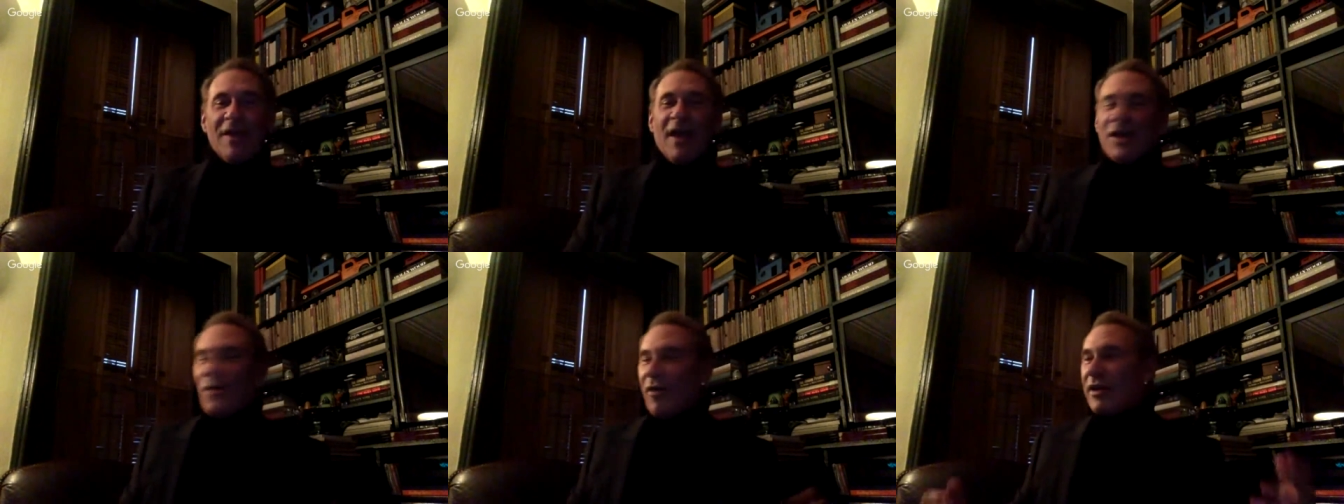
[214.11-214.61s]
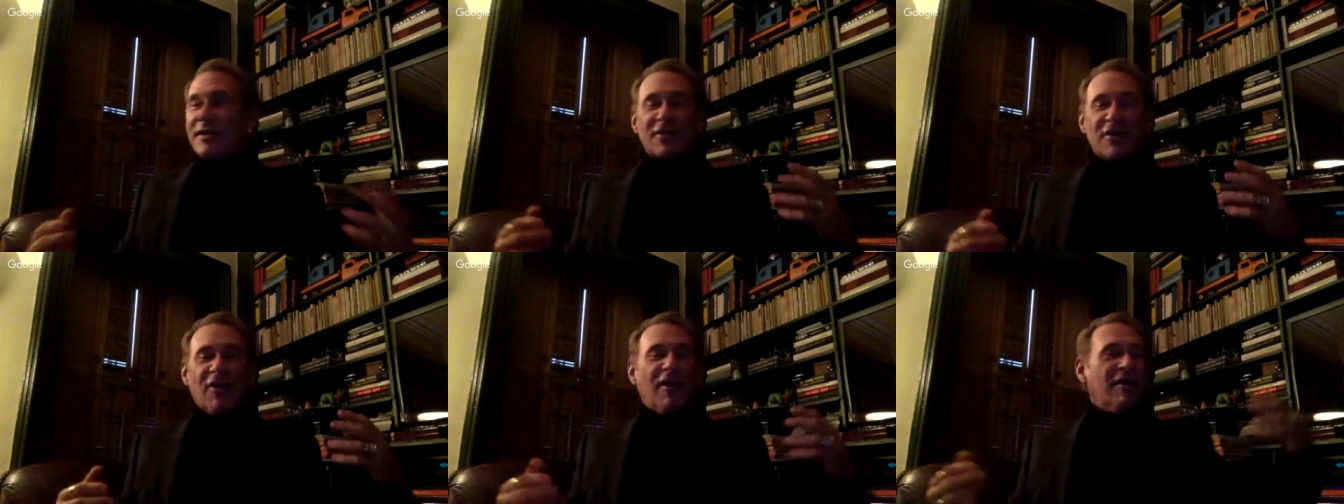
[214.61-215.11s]
and all he
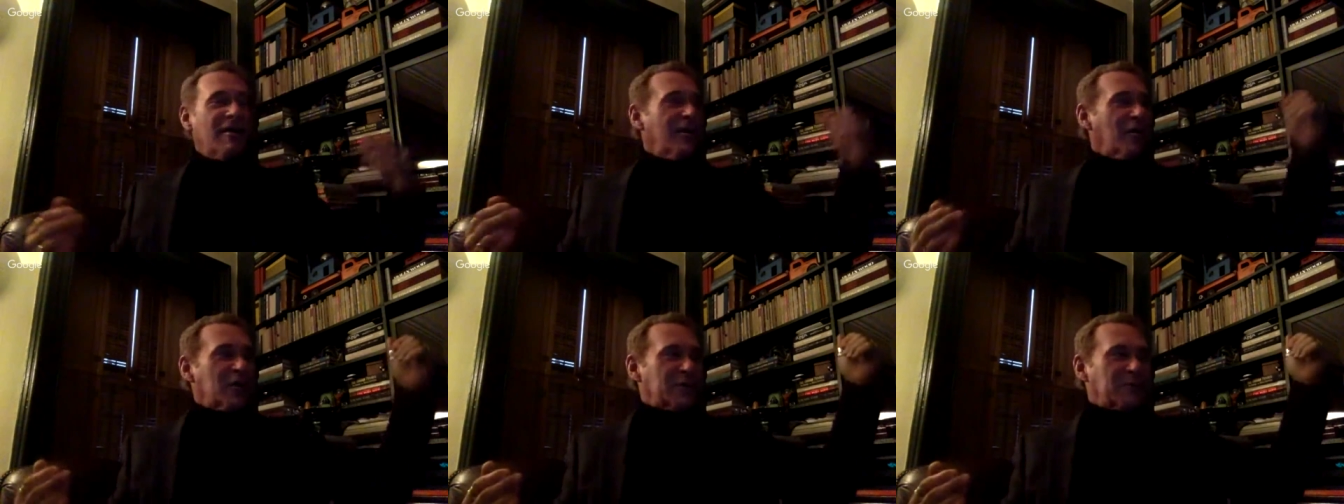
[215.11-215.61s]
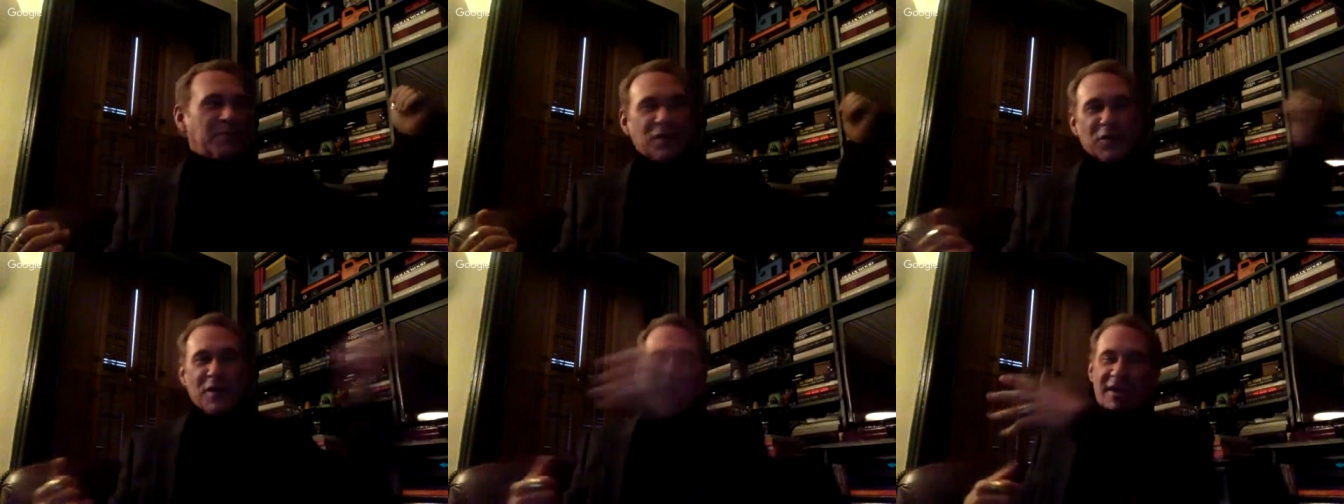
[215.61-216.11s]
saw was
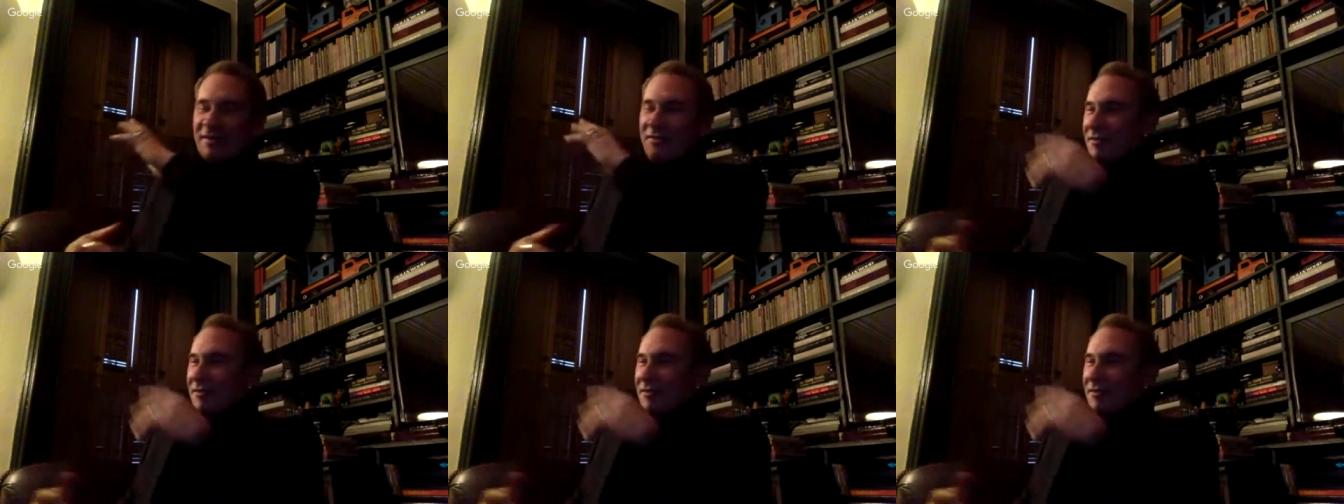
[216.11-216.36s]
beauty